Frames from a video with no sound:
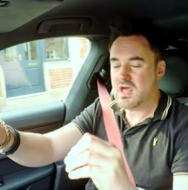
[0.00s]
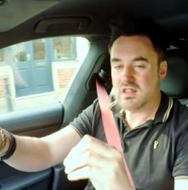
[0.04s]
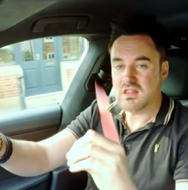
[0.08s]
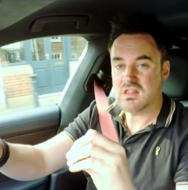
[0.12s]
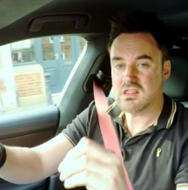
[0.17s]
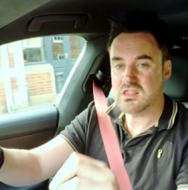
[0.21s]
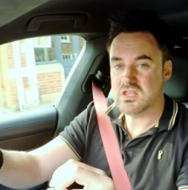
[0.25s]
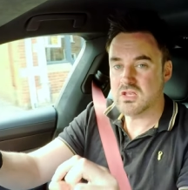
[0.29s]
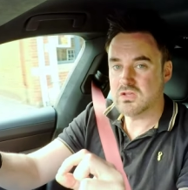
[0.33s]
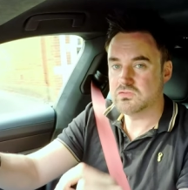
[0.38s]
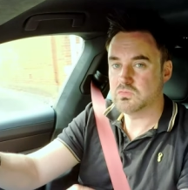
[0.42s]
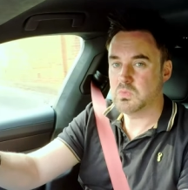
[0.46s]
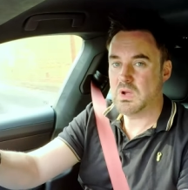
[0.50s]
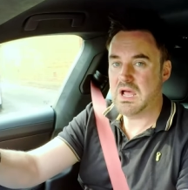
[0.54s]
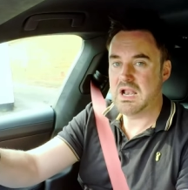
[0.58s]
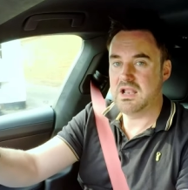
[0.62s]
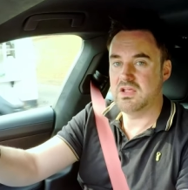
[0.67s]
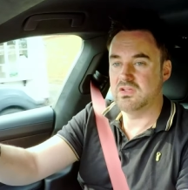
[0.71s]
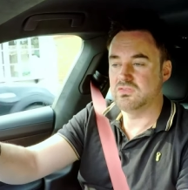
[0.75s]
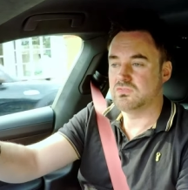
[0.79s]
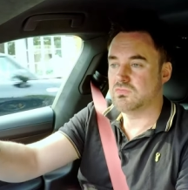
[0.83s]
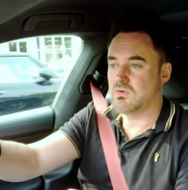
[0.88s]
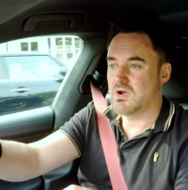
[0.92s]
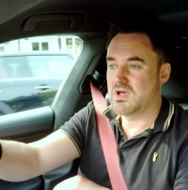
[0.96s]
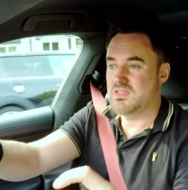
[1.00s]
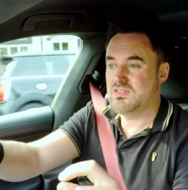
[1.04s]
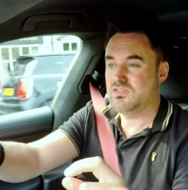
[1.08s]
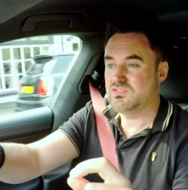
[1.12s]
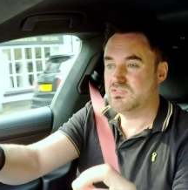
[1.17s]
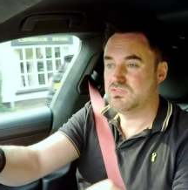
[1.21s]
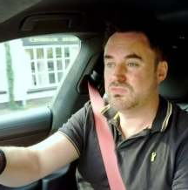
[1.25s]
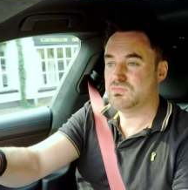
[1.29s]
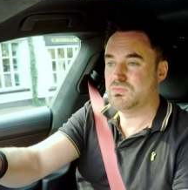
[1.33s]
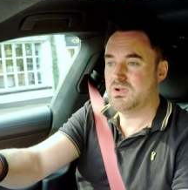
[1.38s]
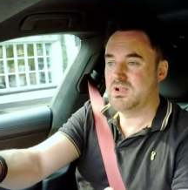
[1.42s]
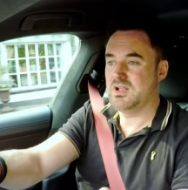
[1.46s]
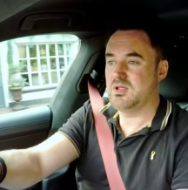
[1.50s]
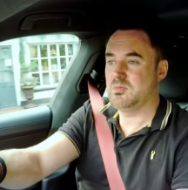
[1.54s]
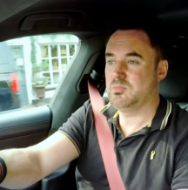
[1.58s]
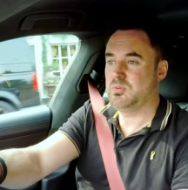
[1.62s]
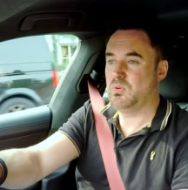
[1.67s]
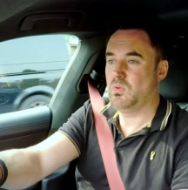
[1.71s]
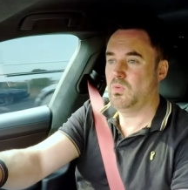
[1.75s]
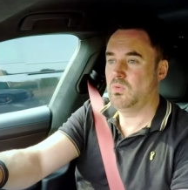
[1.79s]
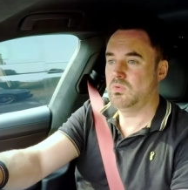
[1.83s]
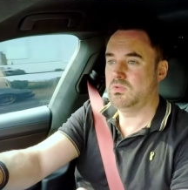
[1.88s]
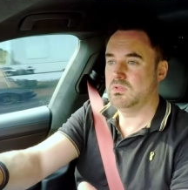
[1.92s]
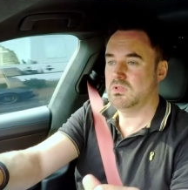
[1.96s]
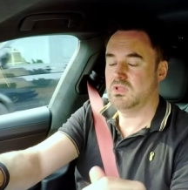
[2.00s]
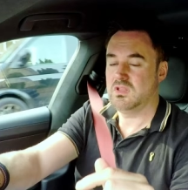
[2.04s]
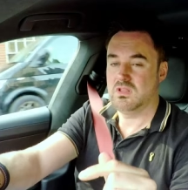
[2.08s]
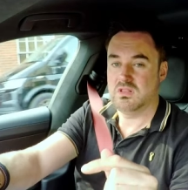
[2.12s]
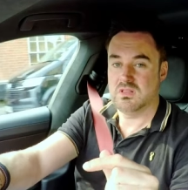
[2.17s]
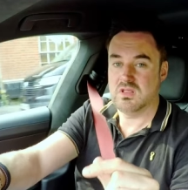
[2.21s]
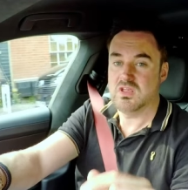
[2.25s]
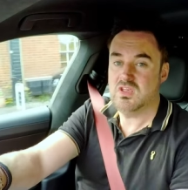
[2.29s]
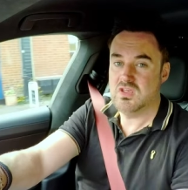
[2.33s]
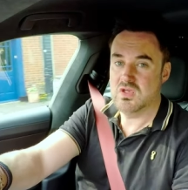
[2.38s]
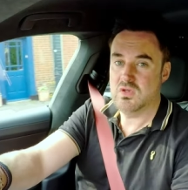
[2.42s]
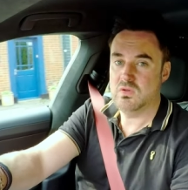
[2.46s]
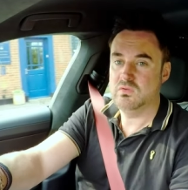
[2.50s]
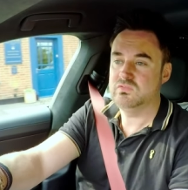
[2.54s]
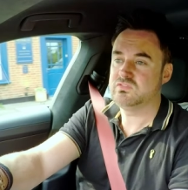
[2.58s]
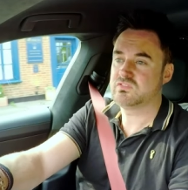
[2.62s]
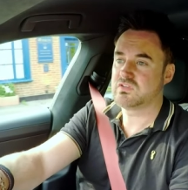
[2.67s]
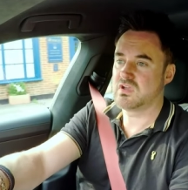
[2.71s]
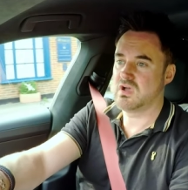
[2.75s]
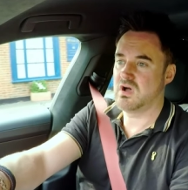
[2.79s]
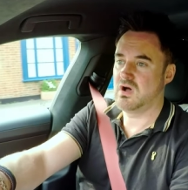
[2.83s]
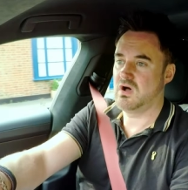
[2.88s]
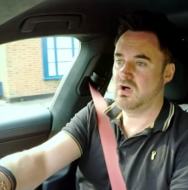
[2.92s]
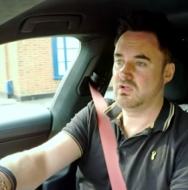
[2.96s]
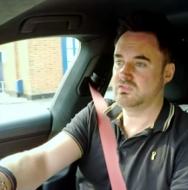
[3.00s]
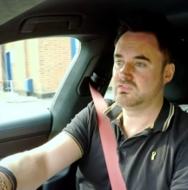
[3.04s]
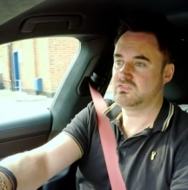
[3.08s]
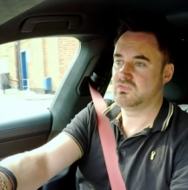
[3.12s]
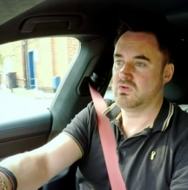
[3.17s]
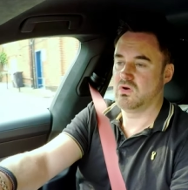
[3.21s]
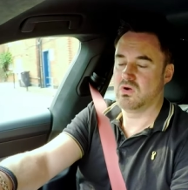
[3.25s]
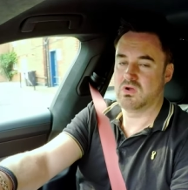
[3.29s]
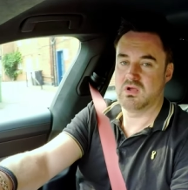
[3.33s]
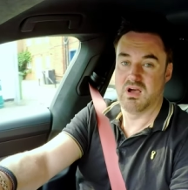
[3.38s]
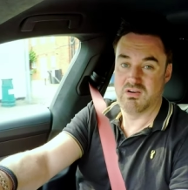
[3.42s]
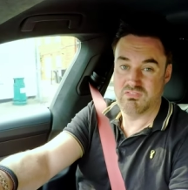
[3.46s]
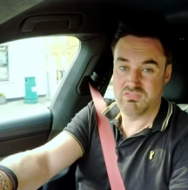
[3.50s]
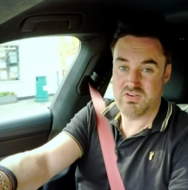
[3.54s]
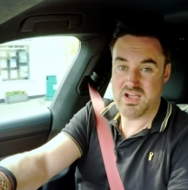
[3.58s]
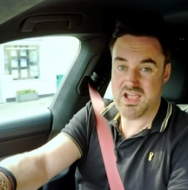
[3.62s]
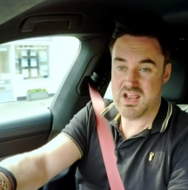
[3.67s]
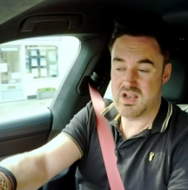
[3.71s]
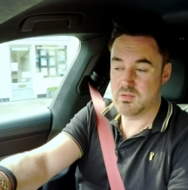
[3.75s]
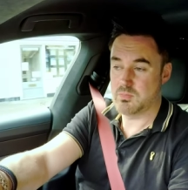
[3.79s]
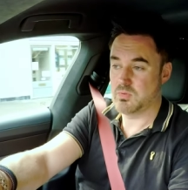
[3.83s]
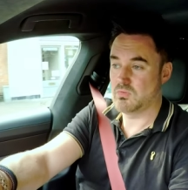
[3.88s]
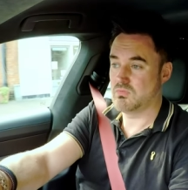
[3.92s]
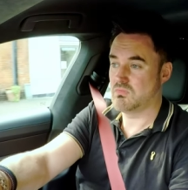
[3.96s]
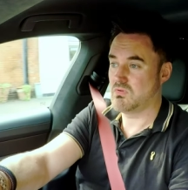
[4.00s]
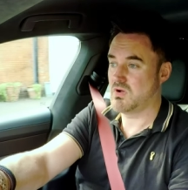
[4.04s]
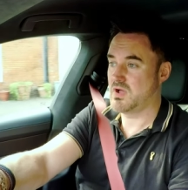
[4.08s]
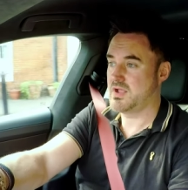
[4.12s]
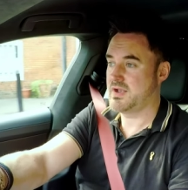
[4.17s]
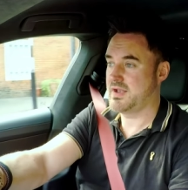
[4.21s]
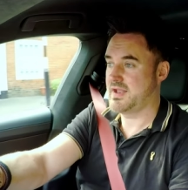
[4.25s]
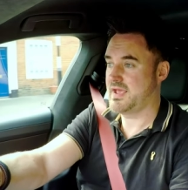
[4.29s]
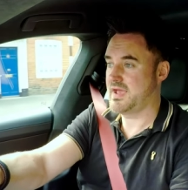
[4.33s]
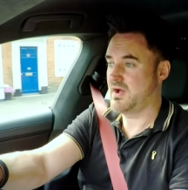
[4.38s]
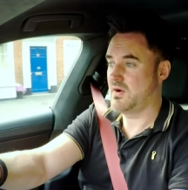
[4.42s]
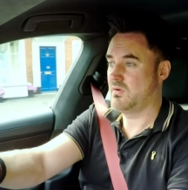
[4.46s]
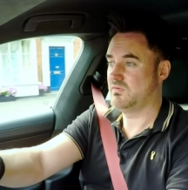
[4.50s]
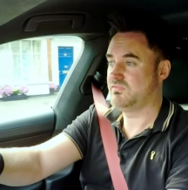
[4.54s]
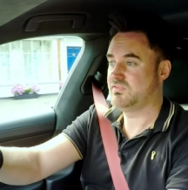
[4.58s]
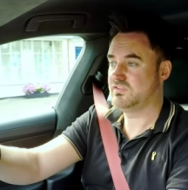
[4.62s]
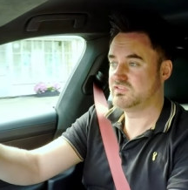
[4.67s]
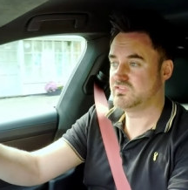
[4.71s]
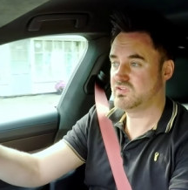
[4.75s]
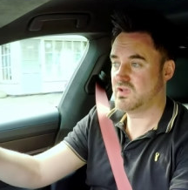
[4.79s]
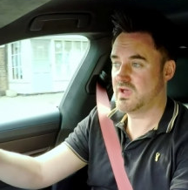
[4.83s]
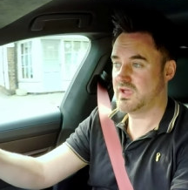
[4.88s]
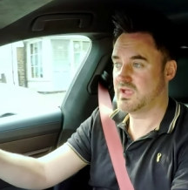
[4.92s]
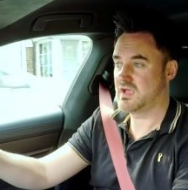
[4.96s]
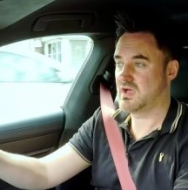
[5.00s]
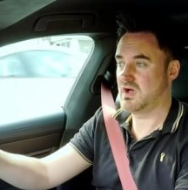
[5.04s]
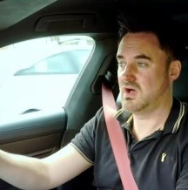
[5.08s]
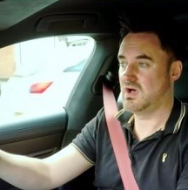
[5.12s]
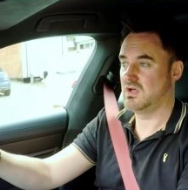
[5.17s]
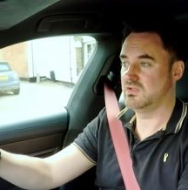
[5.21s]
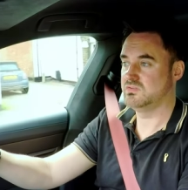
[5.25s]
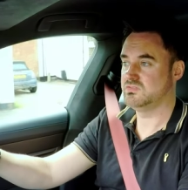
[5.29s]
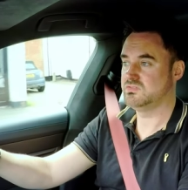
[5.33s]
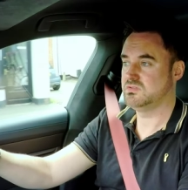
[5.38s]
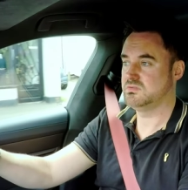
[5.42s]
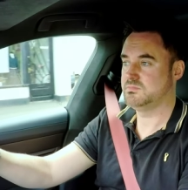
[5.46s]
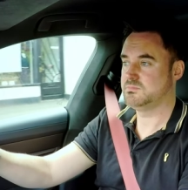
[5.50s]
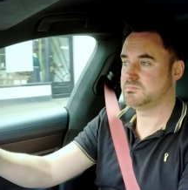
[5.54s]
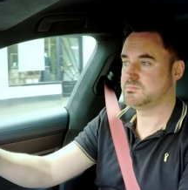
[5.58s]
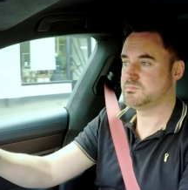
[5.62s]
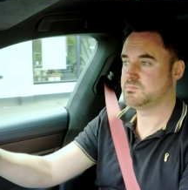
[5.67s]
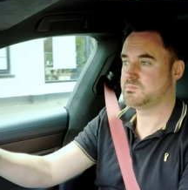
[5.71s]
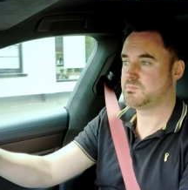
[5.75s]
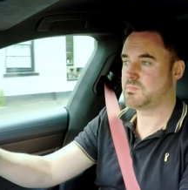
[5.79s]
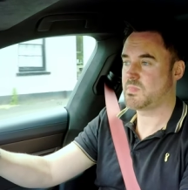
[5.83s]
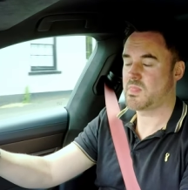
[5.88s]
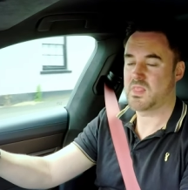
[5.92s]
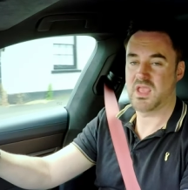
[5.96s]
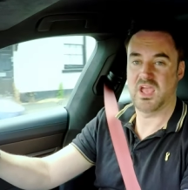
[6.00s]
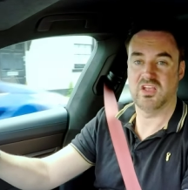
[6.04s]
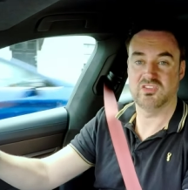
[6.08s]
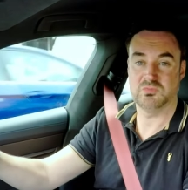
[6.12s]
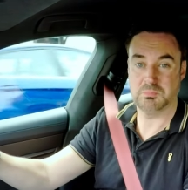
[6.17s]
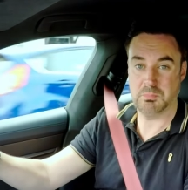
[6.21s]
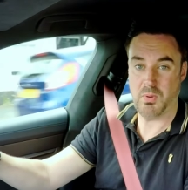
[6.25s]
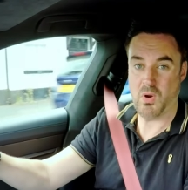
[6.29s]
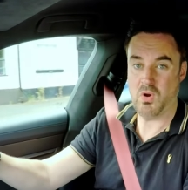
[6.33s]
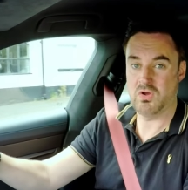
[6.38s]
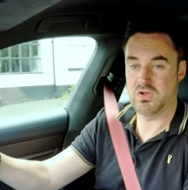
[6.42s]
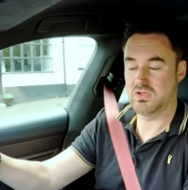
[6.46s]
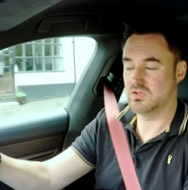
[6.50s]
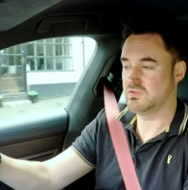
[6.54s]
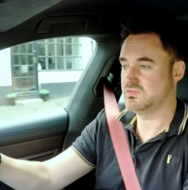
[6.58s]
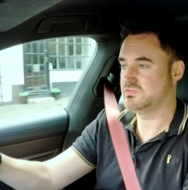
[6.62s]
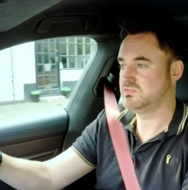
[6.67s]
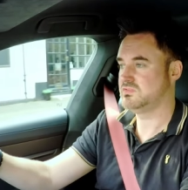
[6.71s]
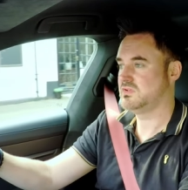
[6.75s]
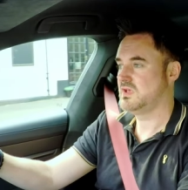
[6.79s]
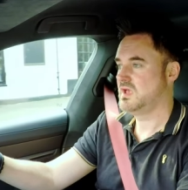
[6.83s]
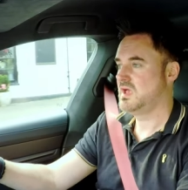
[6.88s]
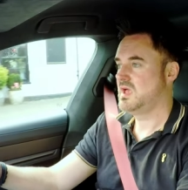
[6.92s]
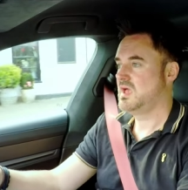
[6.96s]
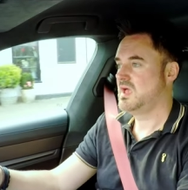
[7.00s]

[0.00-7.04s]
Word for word: other thing as well is, right, this is really important. The used car stock available right now for Taycans, it's bonkers.